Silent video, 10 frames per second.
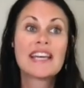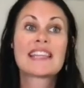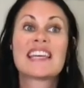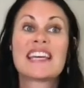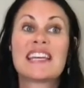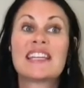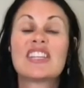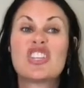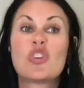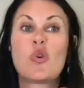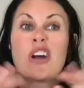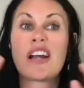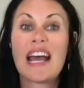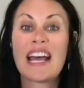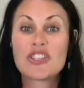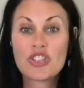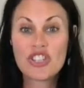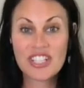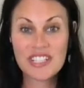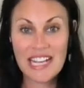then your
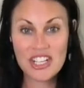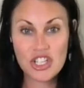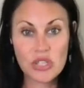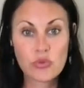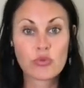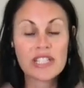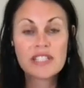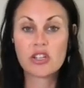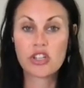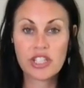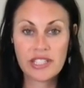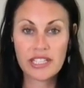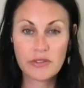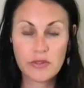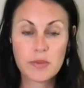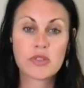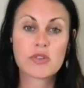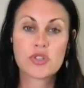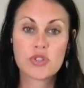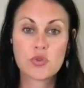estrogen is actually recirculating from your
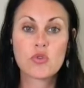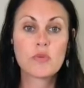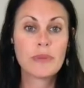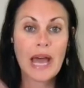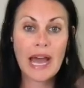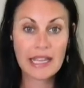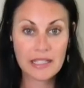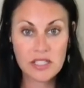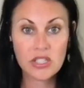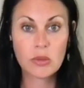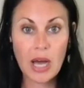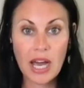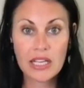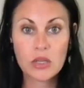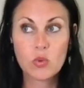stool back into your body,